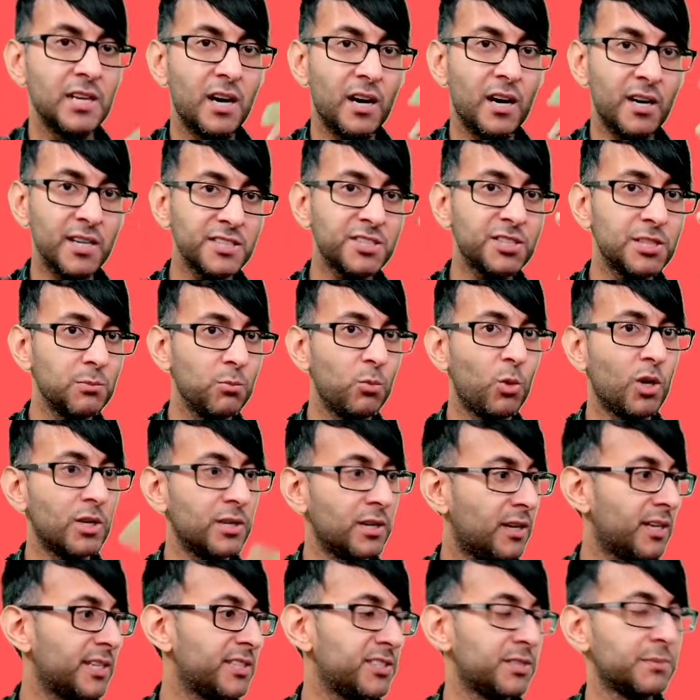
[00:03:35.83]
item one,
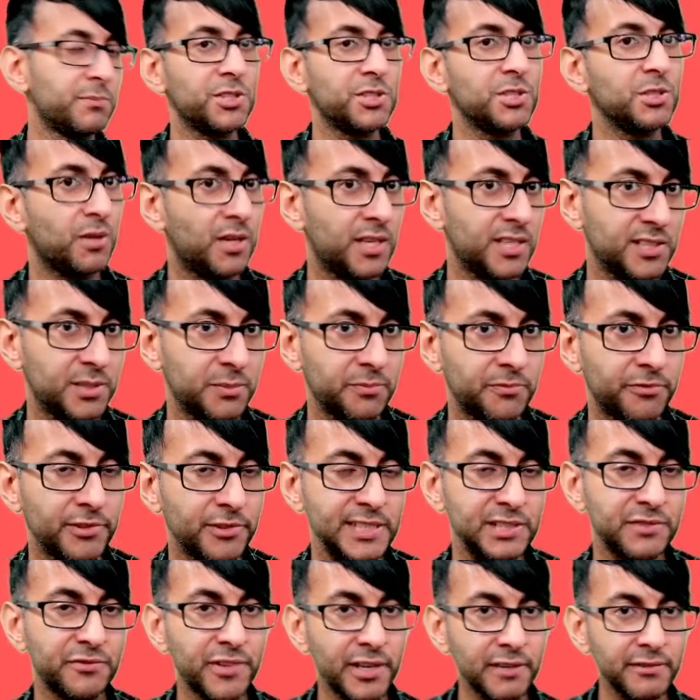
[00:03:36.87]
item two, item three,
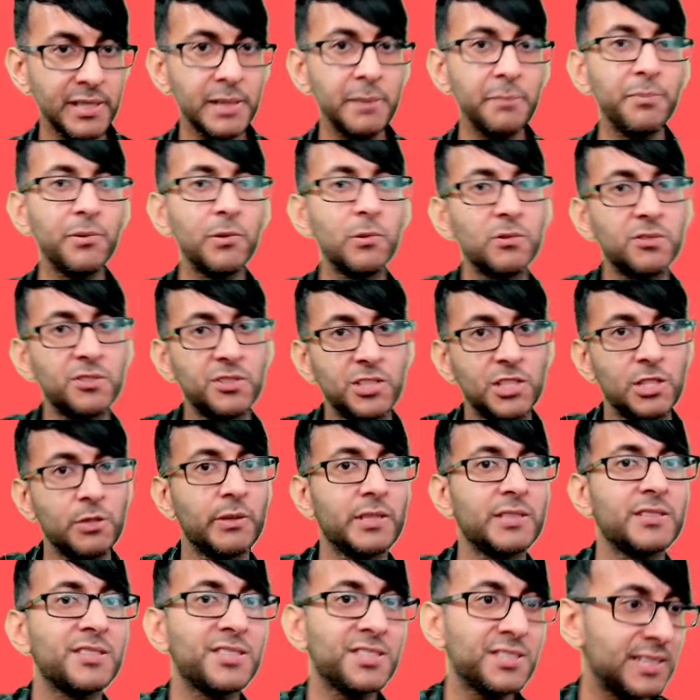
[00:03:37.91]
it's very important you
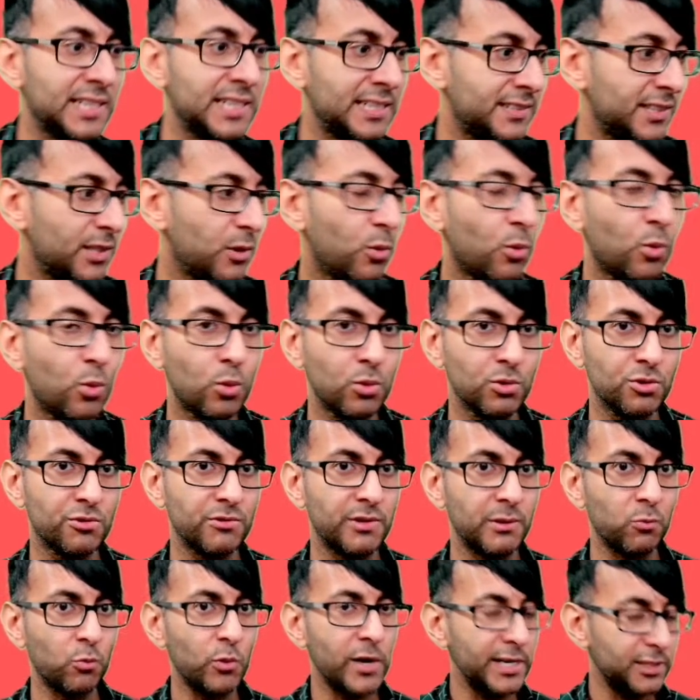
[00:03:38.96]
understand the order
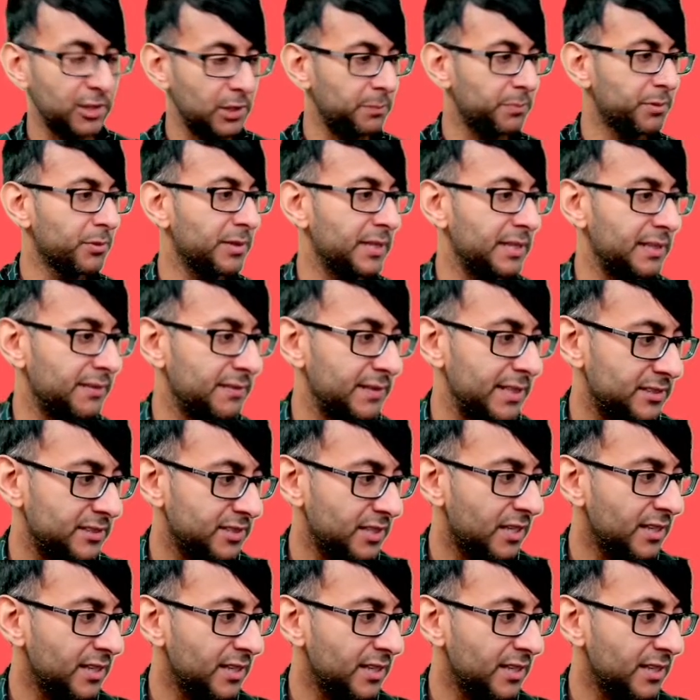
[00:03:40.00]
and where you're putting things.